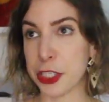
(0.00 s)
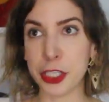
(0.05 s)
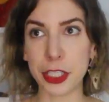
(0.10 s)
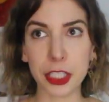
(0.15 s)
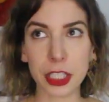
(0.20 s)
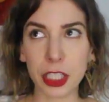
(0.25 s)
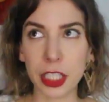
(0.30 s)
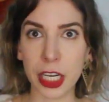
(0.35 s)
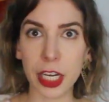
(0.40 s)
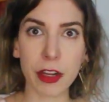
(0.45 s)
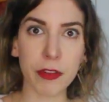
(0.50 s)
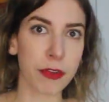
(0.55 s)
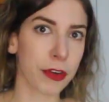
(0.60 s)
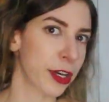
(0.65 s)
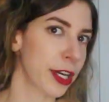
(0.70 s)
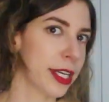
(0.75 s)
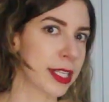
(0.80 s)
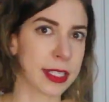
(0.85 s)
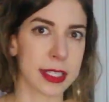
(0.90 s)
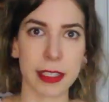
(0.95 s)
You're looking
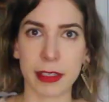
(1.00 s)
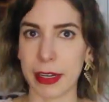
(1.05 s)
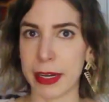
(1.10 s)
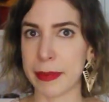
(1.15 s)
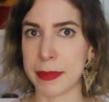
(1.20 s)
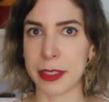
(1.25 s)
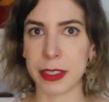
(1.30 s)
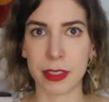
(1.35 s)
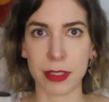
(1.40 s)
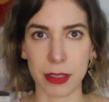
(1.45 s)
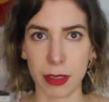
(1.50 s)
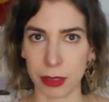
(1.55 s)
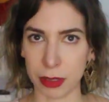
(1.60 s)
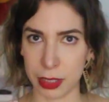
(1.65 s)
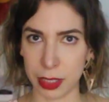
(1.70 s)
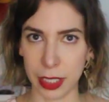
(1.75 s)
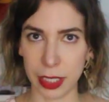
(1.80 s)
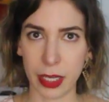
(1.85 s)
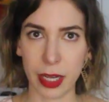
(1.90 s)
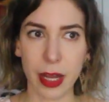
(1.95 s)
for Instagram
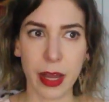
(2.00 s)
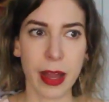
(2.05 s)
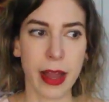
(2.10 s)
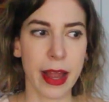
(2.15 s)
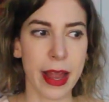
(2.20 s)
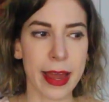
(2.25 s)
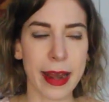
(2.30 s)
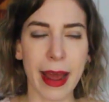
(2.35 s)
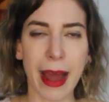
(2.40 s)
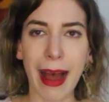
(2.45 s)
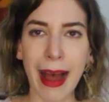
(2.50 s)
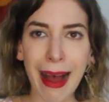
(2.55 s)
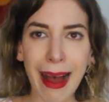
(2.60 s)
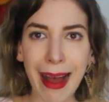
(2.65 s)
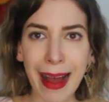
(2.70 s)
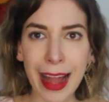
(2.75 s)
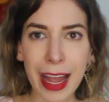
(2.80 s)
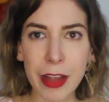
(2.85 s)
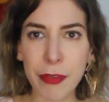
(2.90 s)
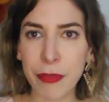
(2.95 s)
consulting, and
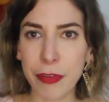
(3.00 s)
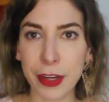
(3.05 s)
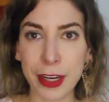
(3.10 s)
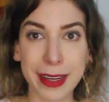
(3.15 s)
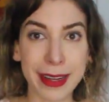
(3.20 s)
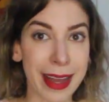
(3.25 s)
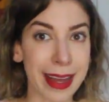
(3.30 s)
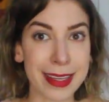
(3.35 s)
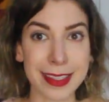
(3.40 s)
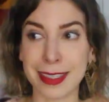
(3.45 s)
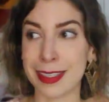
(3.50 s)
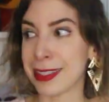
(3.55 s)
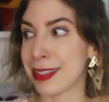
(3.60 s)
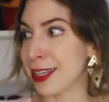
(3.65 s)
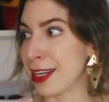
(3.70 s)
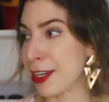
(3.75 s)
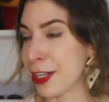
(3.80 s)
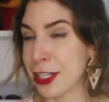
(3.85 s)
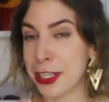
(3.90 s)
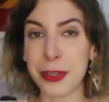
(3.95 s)
I forget to
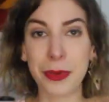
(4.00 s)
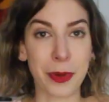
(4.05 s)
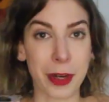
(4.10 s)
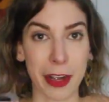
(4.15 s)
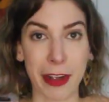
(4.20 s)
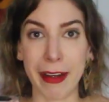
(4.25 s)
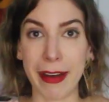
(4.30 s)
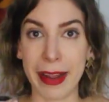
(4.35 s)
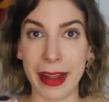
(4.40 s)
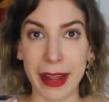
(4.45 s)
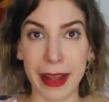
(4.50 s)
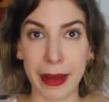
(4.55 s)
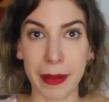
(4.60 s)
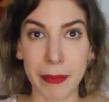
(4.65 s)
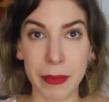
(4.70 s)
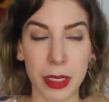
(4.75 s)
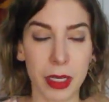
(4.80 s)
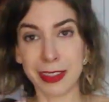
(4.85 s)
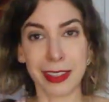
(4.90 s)
tell you where I am.